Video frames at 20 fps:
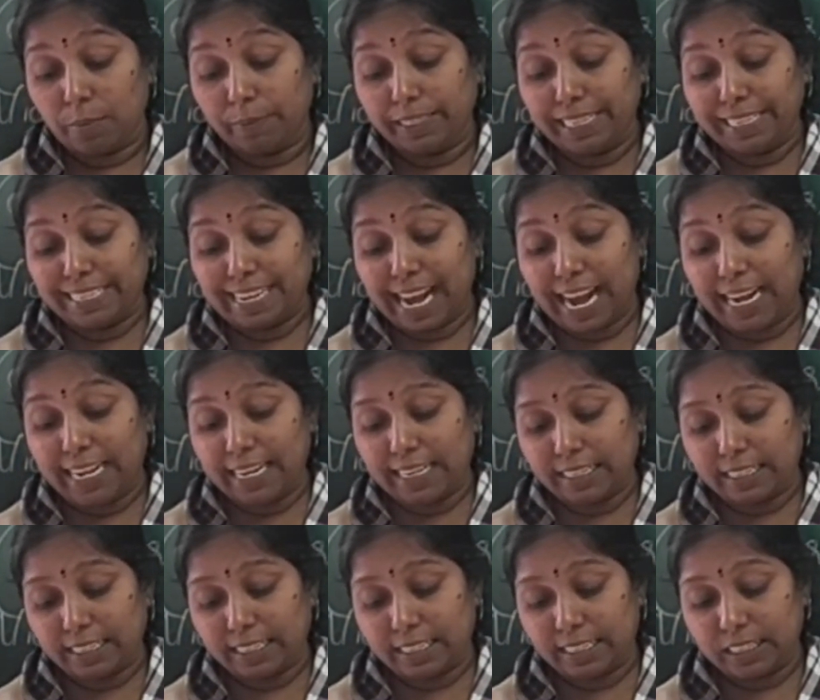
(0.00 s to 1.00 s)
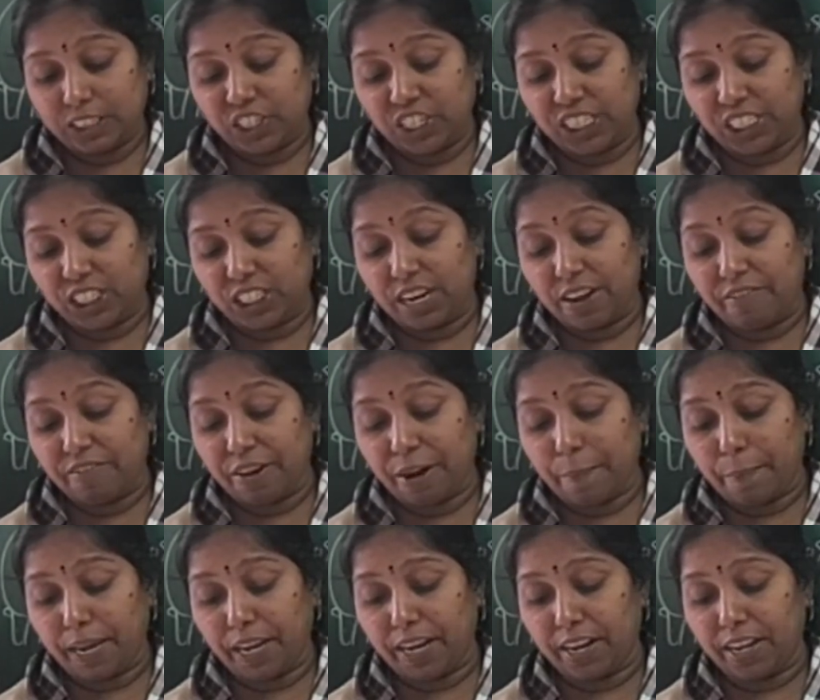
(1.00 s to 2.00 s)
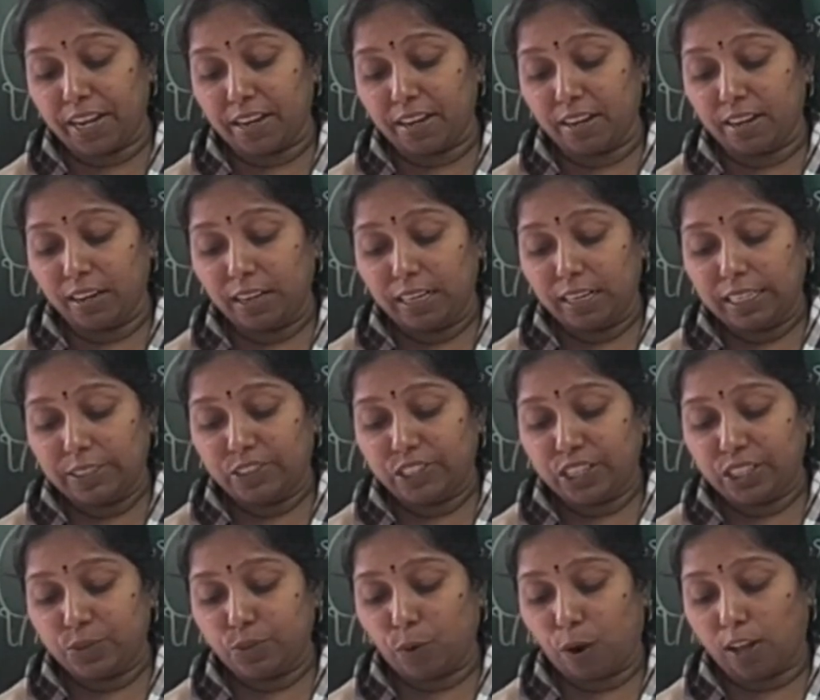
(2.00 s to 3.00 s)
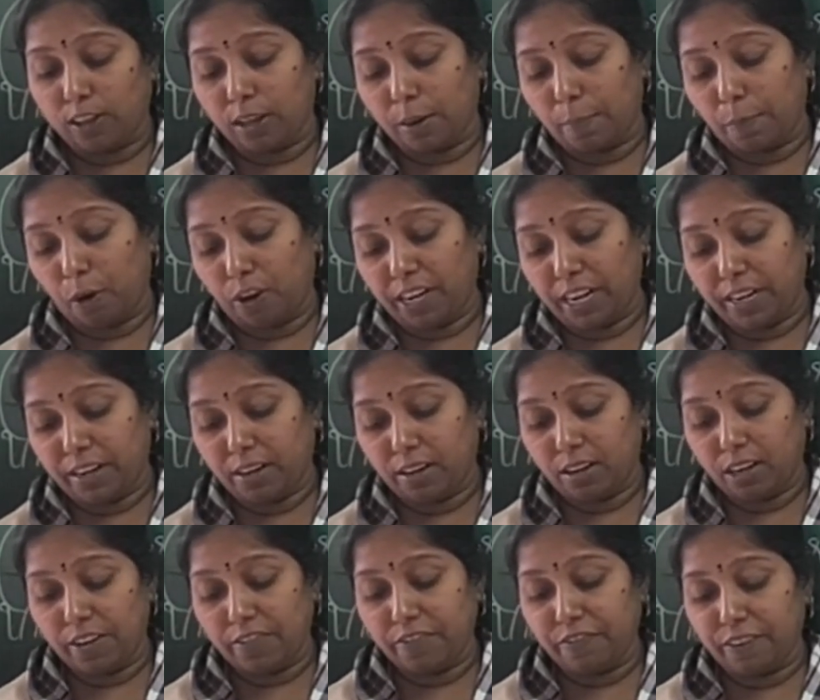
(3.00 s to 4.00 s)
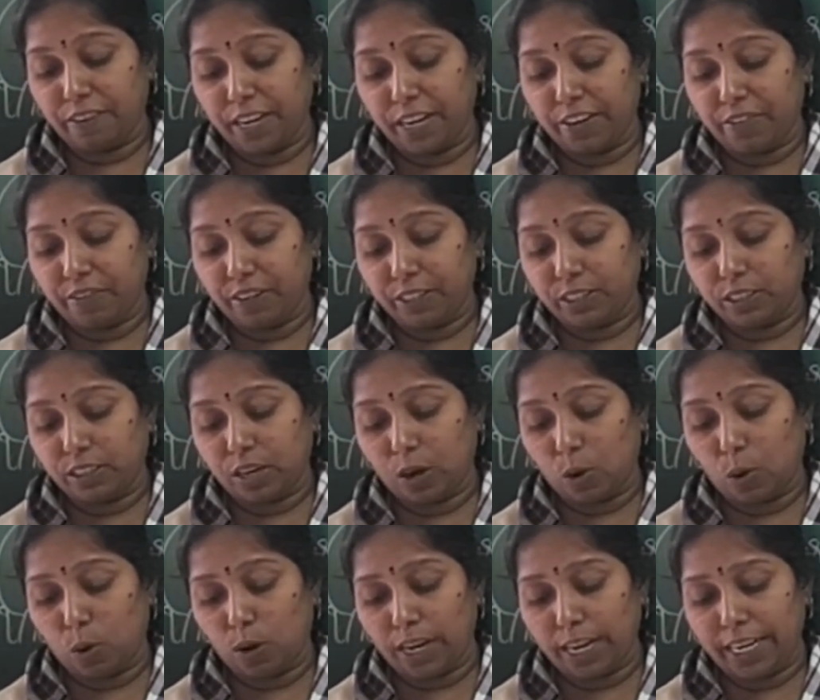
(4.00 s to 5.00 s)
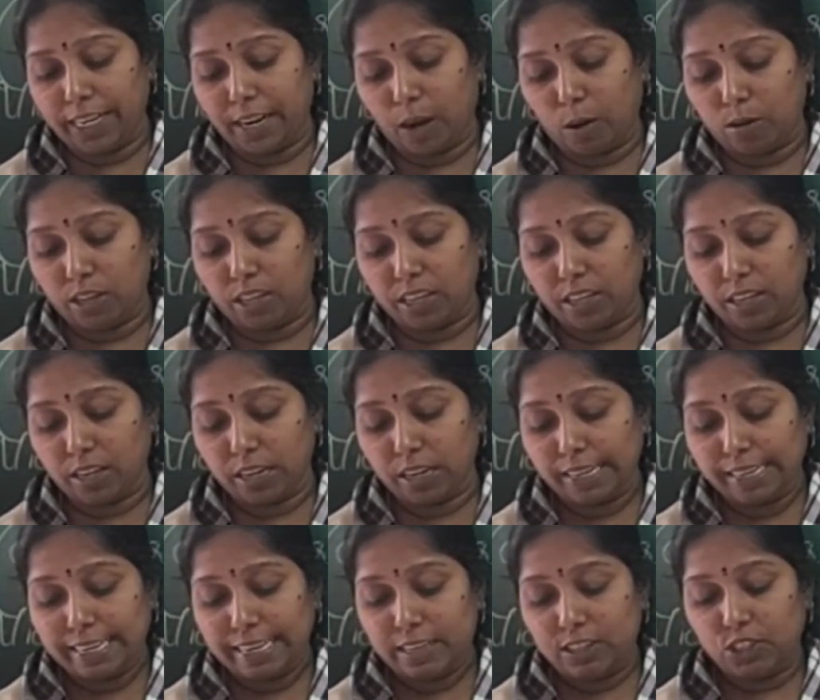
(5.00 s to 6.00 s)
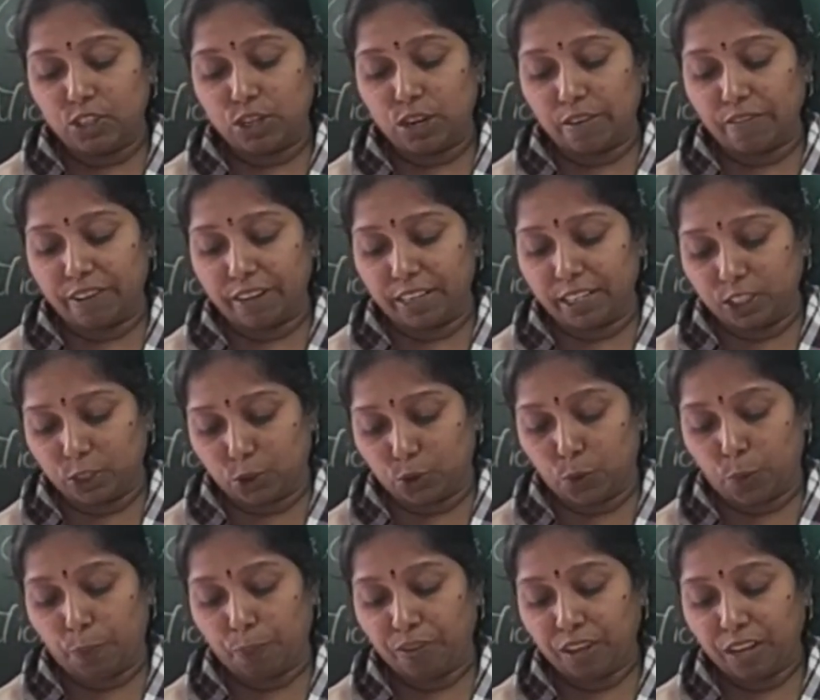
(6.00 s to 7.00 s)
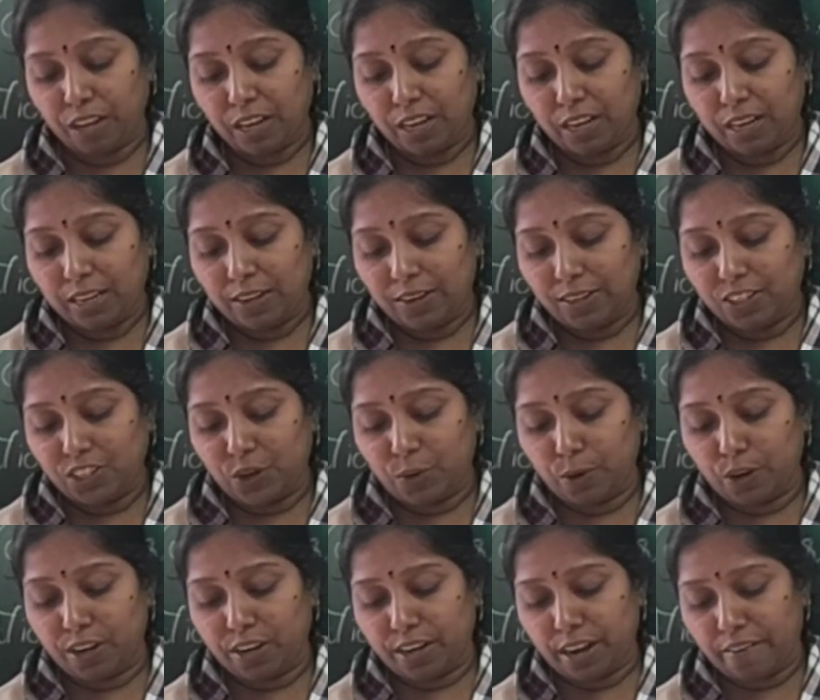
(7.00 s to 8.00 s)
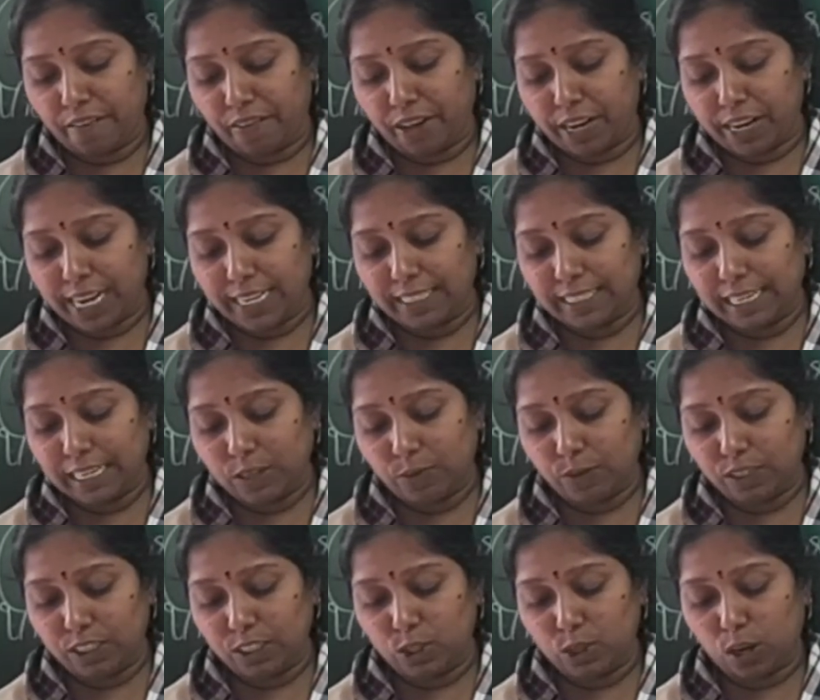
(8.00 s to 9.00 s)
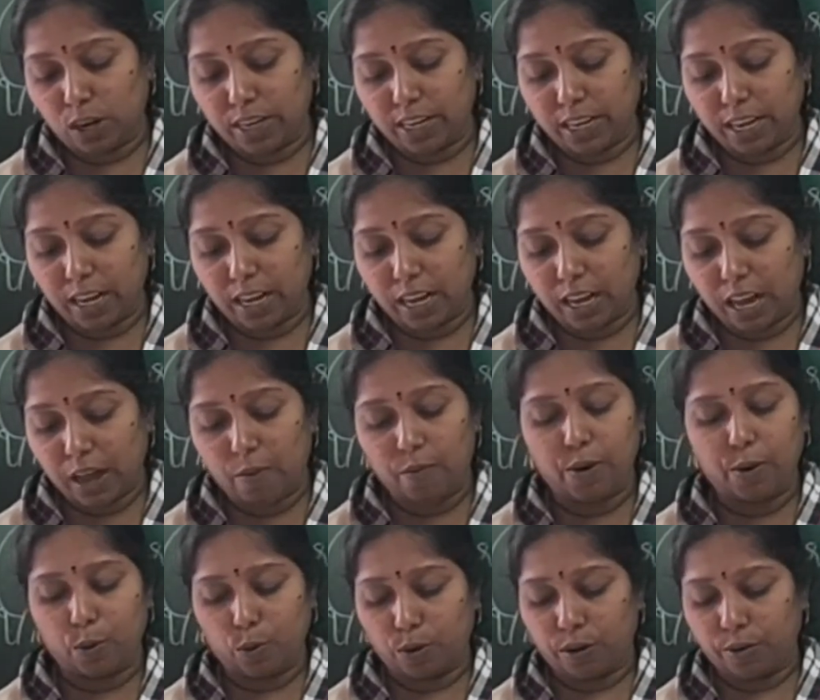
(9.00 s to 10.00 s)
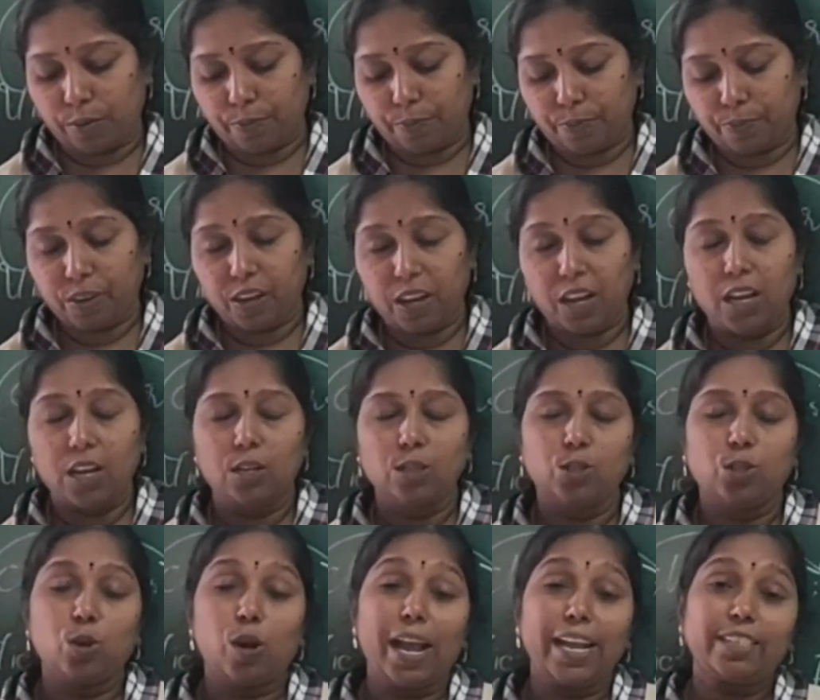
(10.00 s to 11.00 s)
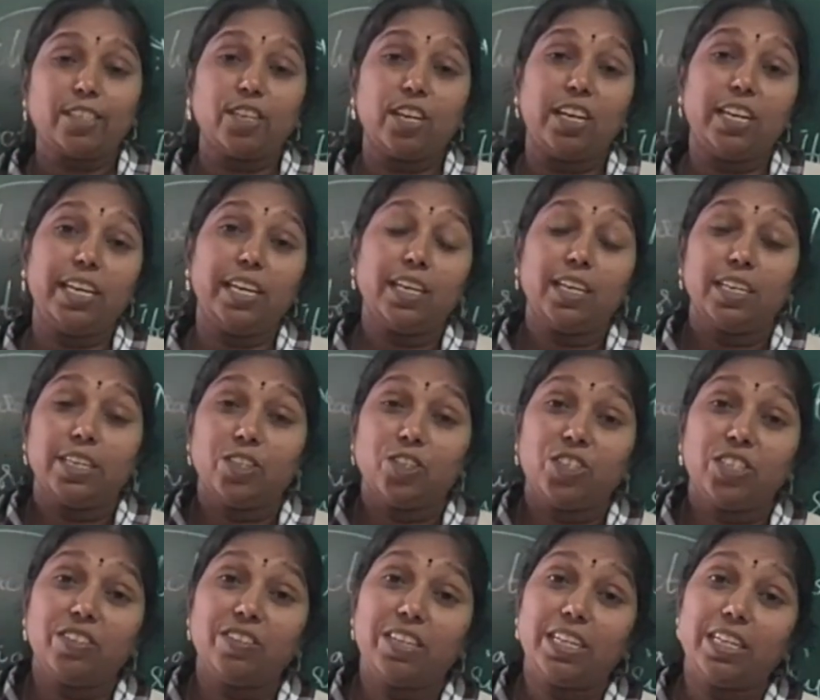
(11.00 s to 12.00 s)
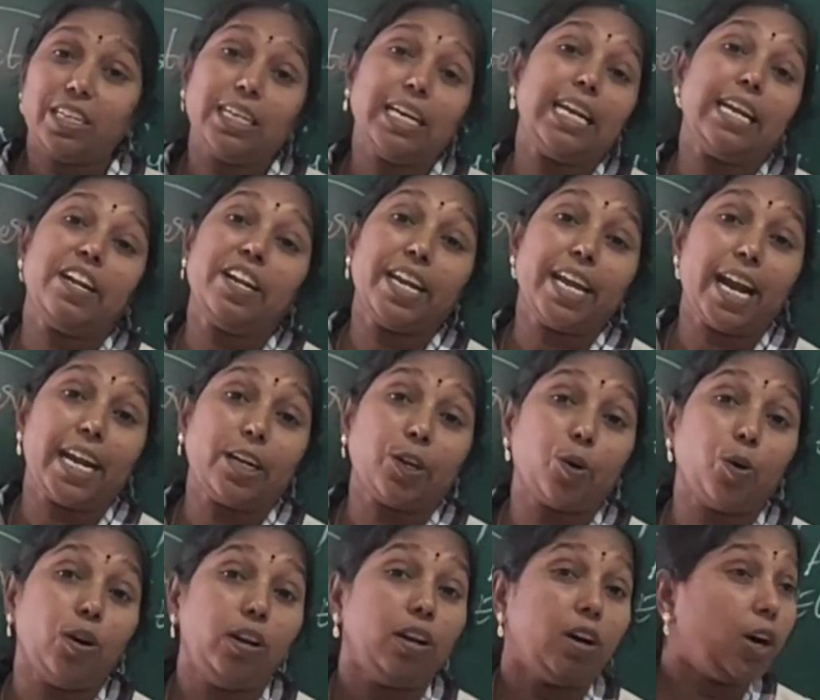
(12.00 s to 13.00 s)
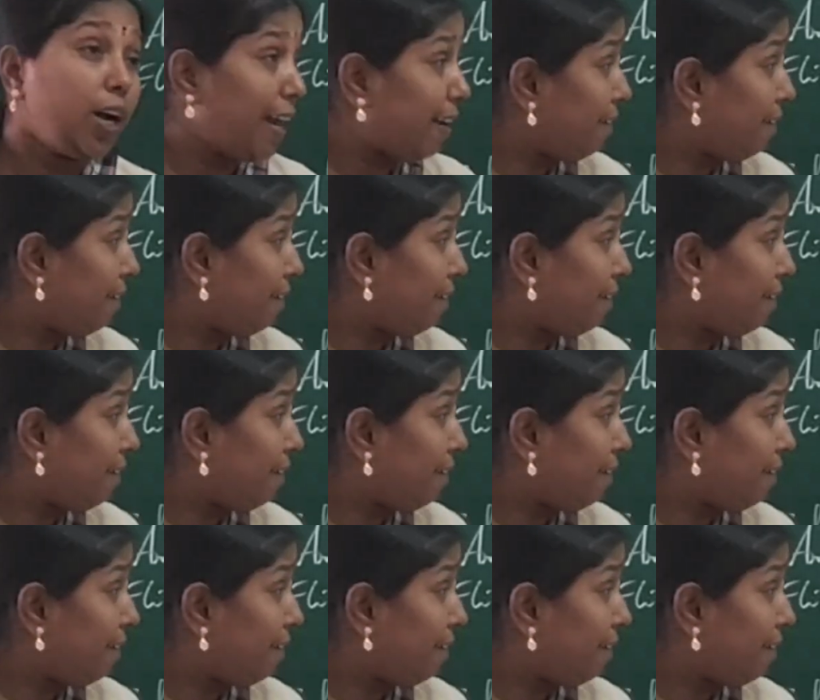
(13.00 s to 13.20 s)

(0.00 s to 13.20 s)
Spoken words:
Mrs. Lander, she's never been here since father got it. If it was only down here instead of in his room, she would never guess it was not our own. So actually, Henry had told.